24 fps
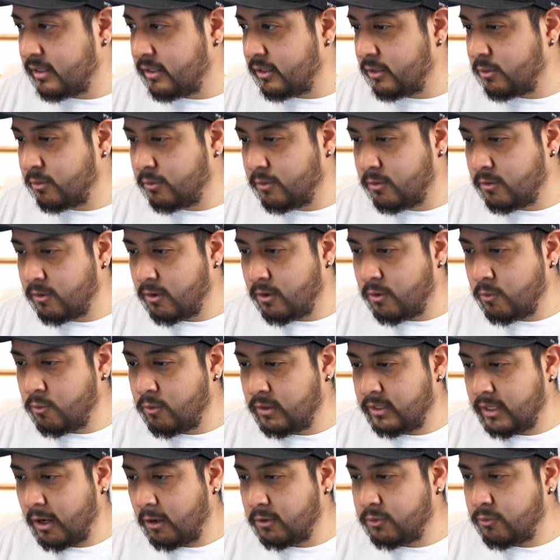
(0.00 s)
do
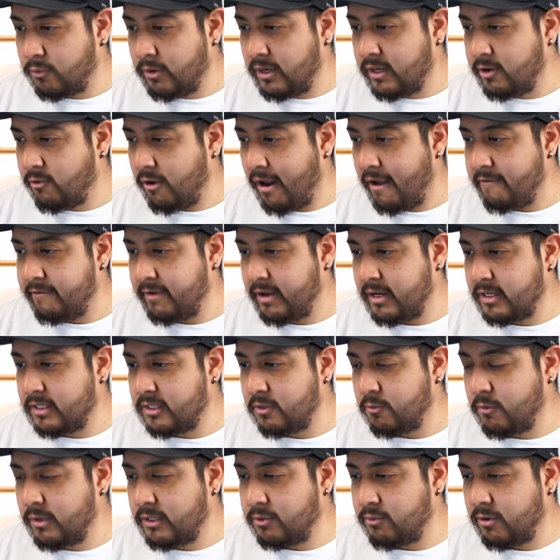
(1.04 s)
without real
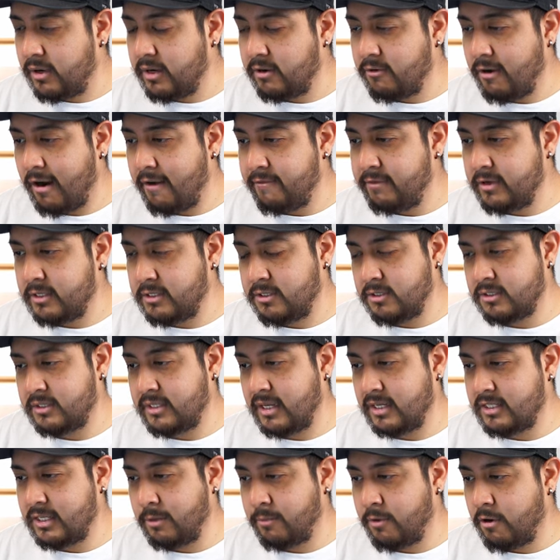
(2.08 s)
graphics, with real graphics, just
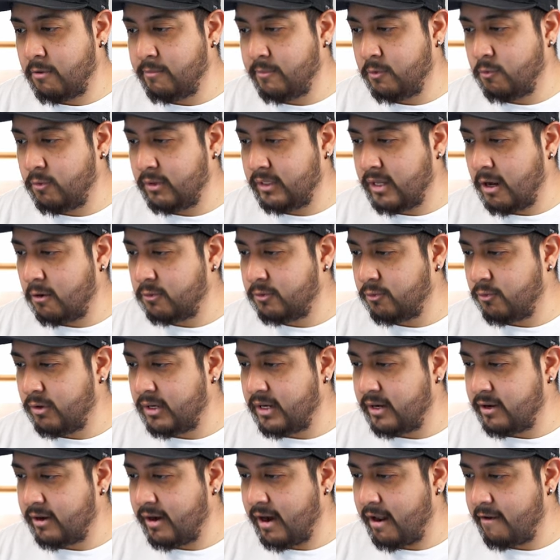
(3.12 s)
take some on without
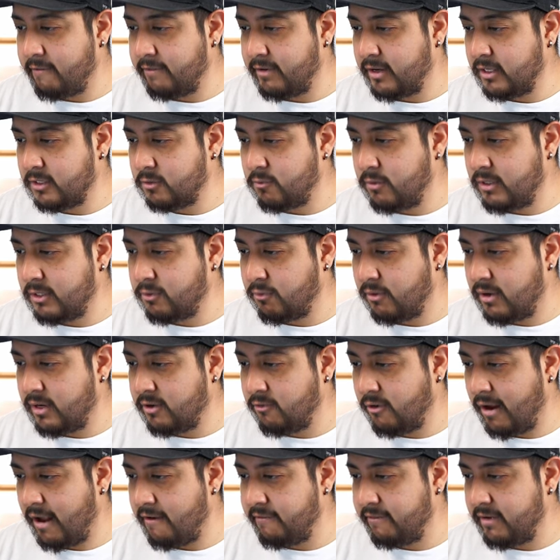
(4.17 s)
real graphics, with real
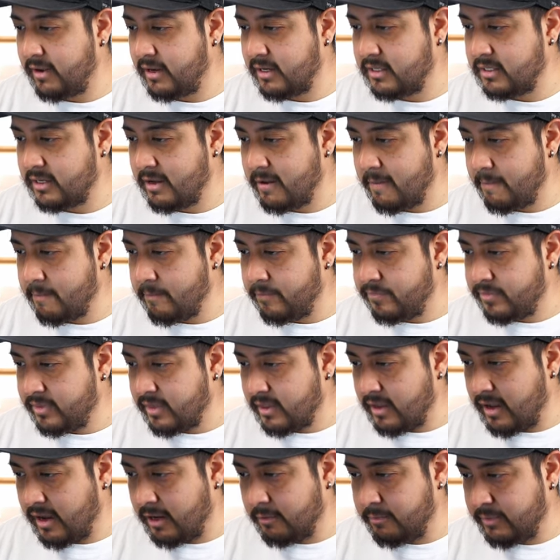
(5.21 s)
graphics.
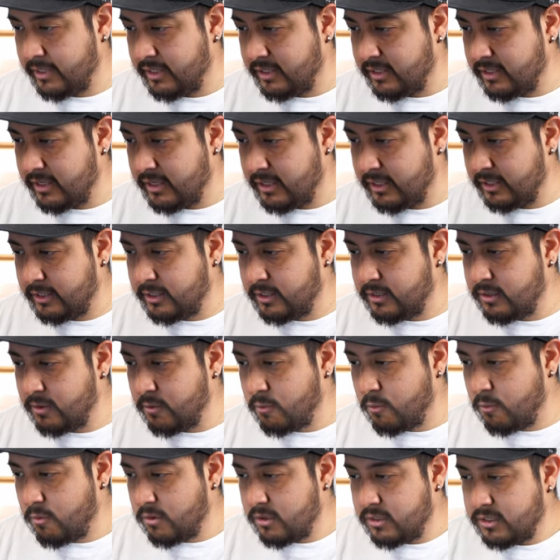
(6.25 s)
I mean, it
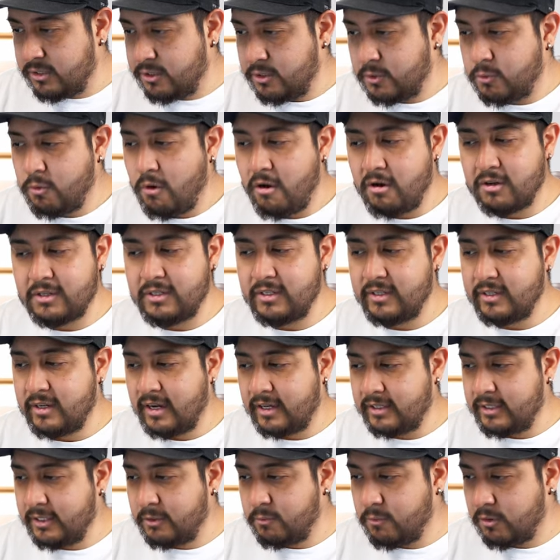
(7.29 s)
just works
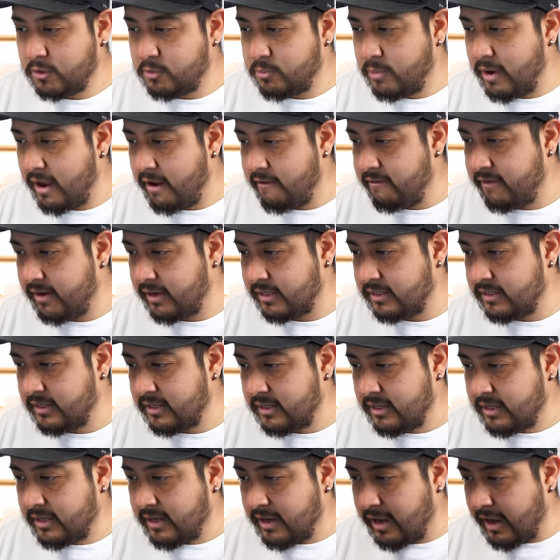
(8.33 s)
and it was perfect.
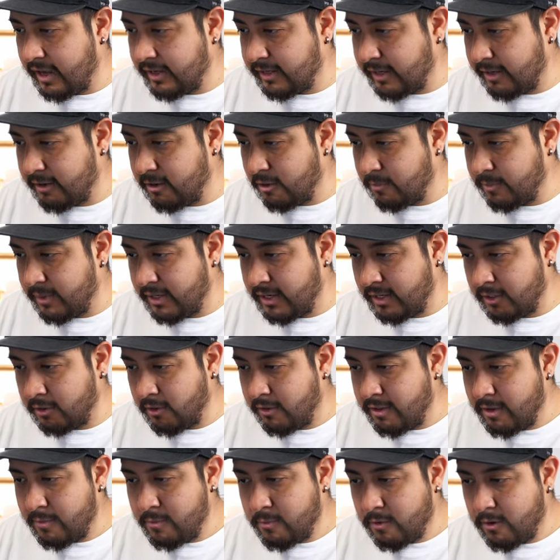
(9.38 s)
I can open
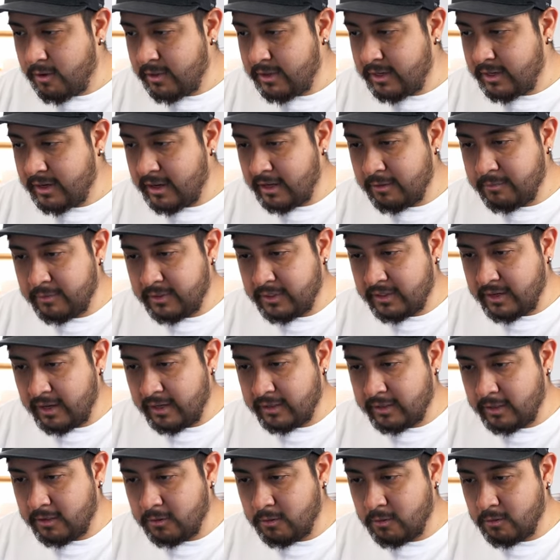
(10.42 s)
another model. I mean, I
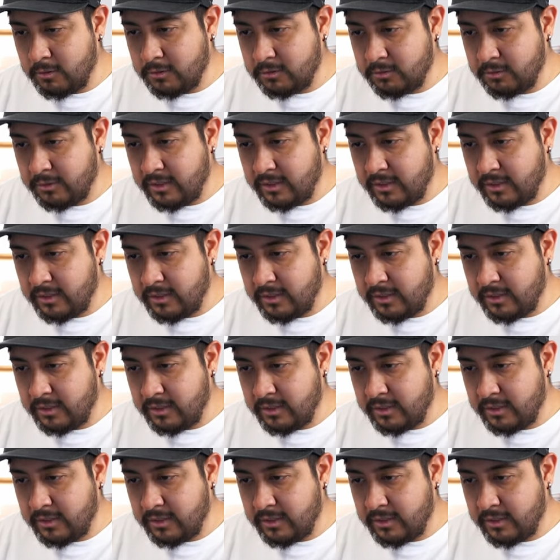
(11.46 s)
can go to